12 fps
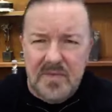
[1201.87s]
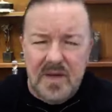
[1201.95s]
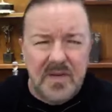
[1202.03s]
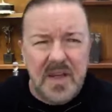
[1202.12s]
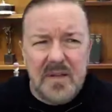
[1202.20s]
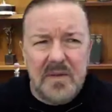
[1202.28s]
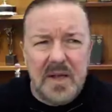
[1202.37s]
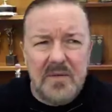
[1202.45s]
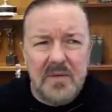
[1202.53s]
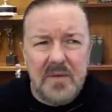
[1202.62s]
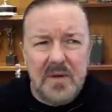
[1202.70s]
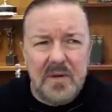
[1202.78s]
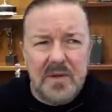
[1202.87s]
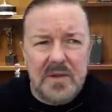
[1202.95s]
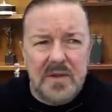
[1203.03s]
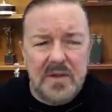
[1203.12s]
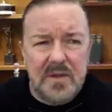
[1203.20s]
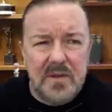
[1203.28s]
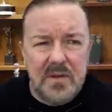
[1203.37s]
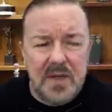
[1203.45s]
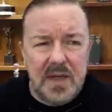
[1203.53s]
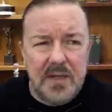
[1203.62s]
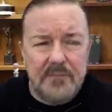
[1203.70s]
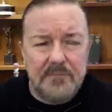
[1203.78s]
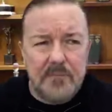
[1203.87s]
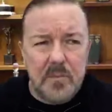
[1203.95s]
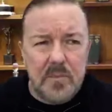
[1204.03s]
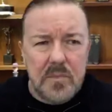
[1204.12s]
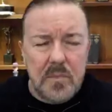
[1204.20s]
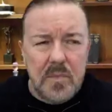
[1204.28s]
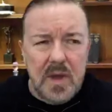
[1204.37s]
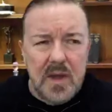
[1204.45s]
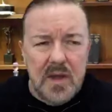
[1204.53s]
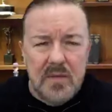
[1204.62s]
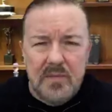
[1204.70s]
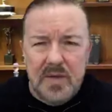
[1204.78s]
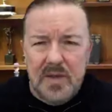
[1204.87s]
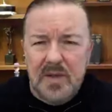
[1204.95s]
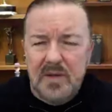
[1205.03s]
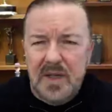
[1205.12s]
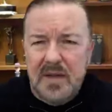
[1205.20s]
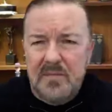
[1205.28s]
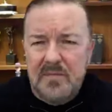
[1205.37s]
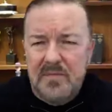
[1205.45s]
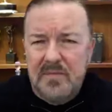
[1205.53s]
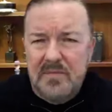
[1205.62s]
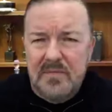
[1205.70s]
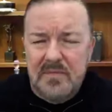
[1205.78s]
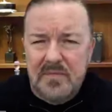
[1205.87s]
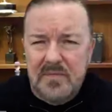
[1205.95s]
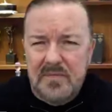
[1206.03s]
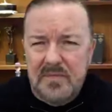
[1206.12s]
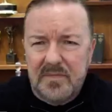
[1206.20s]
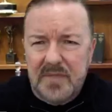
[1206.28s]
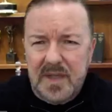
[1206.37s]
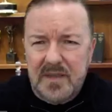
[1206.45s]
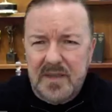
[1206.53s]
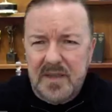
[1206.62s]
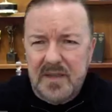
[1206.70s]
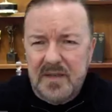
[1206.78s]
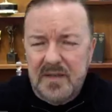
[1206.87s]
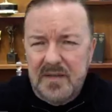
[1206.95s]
I forget the name of the bloke who's doing it, but you know, let him test it.